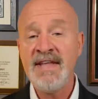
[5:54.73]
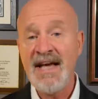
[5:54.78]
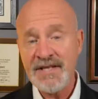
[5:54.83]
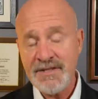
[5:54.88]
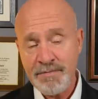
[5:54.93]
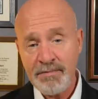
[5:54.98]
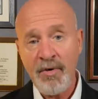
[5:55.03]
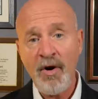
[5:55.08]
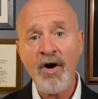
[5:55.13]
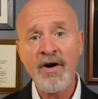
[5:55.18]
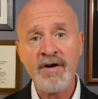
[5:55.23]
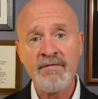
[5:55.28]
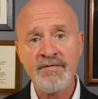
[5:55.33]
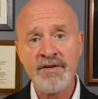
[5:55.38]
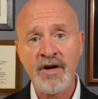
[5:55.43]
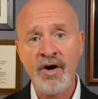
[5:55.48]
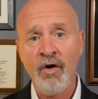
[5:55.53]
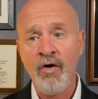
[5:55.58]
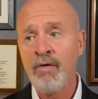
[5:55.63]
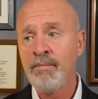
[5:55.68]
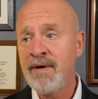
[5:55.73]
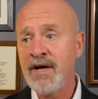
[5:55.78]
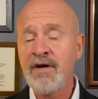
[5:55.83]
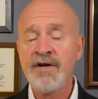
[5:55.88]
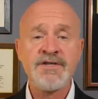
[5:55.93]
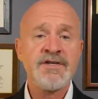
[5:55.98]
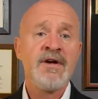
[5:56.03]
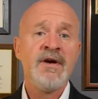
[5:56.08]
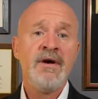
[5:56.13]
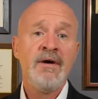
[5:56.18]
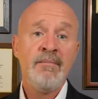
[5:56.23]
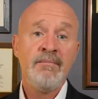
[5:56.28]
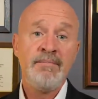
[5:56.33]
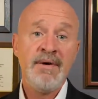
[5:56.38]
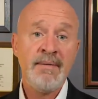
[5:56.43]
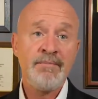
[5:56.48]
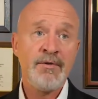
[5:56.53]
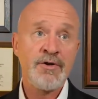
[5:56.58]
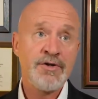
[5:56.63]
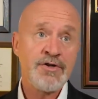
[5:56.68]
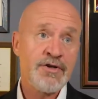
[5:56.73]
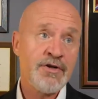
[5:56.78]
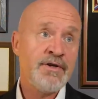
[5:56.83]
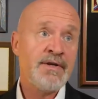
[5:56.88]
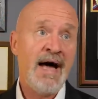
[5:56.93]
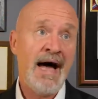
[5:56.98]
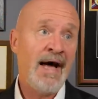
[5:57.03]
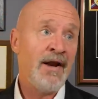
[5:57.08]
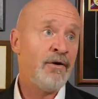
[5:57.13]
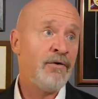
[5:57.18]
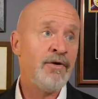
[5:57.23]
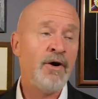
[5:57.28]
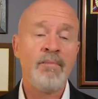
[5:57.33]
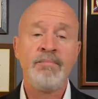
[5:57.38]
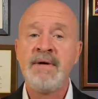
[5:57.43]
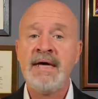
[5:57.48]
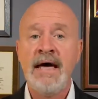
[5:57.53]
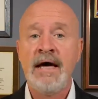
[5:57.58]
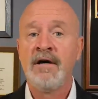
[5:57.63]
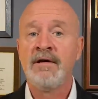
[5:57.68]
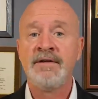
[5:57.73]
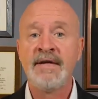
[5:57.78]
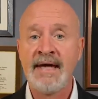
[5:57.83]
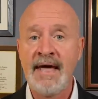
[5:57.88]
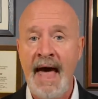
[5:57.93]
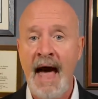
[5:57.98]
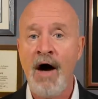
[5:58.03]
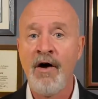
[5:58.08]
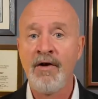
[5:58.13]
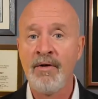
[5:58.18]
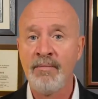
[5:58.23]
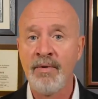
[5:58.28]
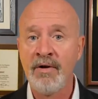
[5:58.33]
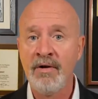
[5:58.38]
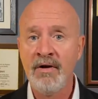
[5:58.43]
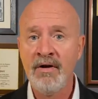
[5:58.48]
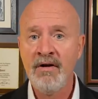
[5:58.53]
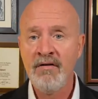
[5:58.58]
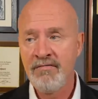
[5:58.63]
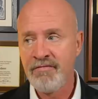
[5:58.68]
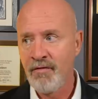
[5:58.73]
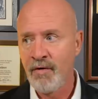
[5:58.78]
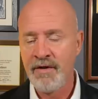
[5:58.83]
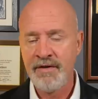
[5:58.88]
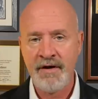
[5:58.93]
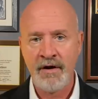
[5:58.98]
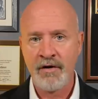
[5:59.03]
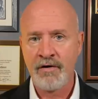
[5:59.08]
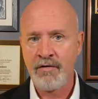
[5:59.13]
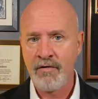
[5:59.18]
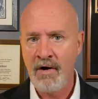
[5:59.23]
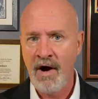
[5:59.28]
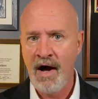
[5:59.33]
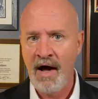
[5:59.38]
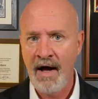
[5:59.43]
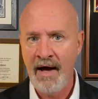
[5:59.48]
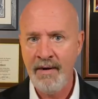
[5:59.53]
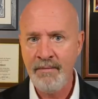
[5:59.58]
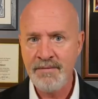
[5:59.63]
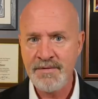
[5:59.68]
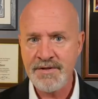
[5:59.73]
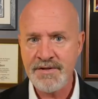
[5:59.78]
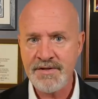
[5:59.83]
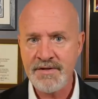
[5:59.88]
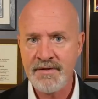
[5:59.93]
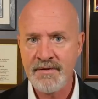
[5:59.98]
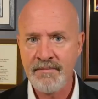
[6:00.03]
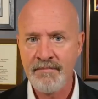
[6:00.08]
That's part of the goal because people should, I don't know, be held accountable for their crimes.